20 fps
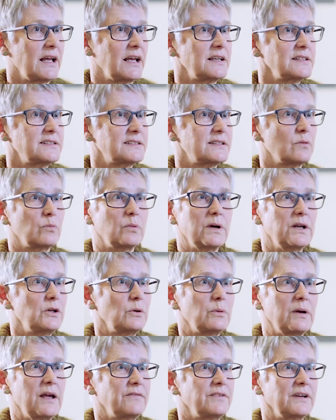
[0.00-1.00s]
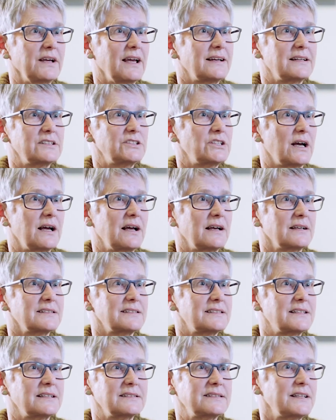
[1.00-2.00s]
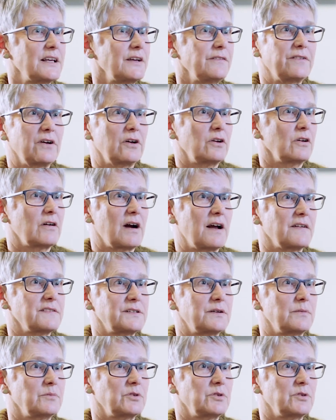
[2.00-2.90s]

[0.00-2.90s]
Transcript: is that when do we even get a chance to see photographs from